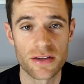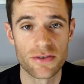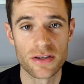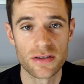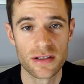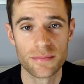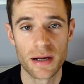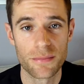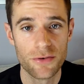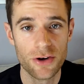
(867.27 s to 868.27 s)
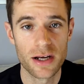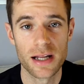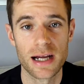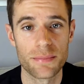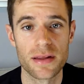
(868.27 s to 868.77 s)
the runs in, but I'm really
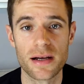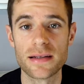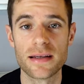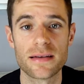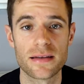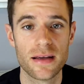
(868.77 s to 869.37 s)
happy that I did.